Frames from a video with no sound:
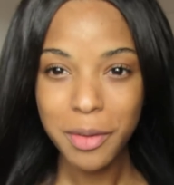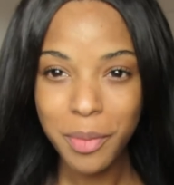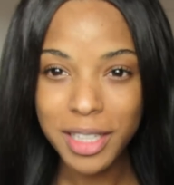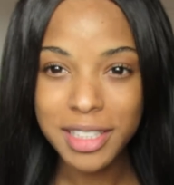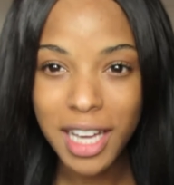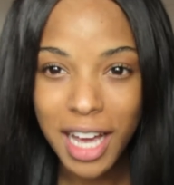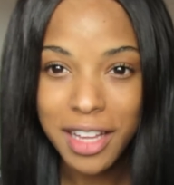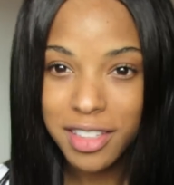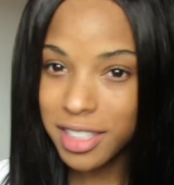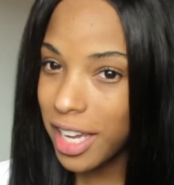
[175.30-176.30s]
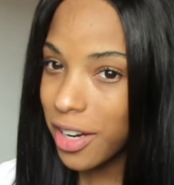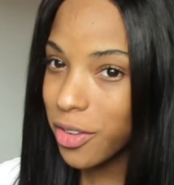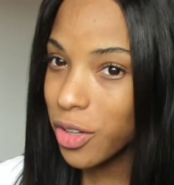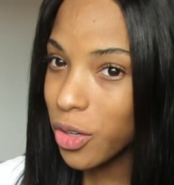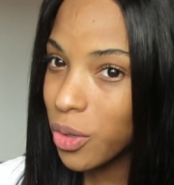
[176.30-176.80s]
But this hair
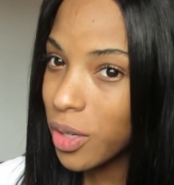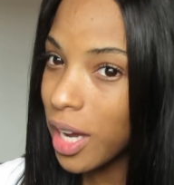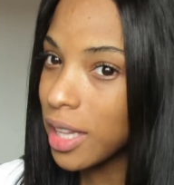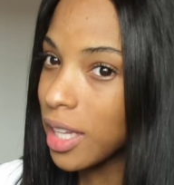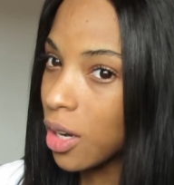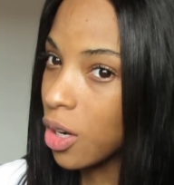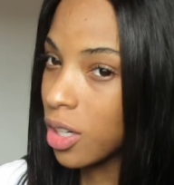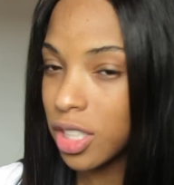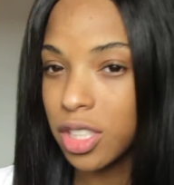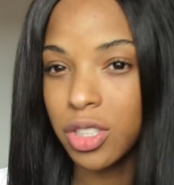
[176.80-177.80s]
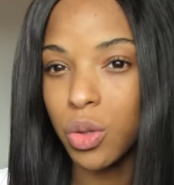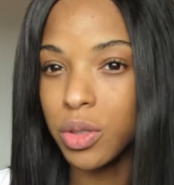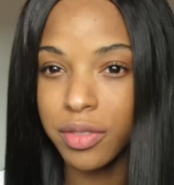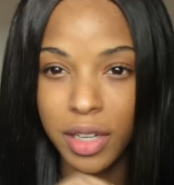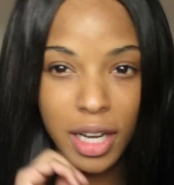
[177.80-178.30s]
though, it's so
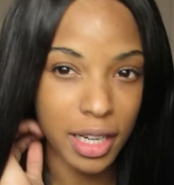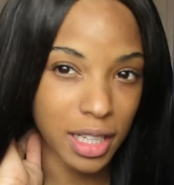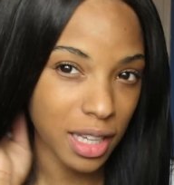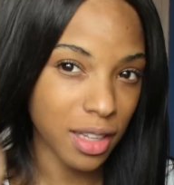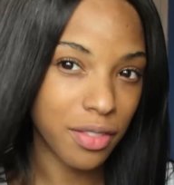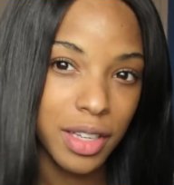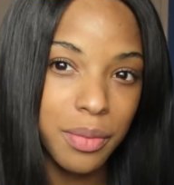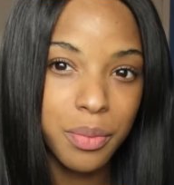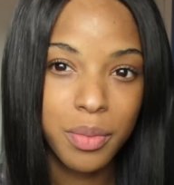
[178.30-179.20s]
divine, I love it.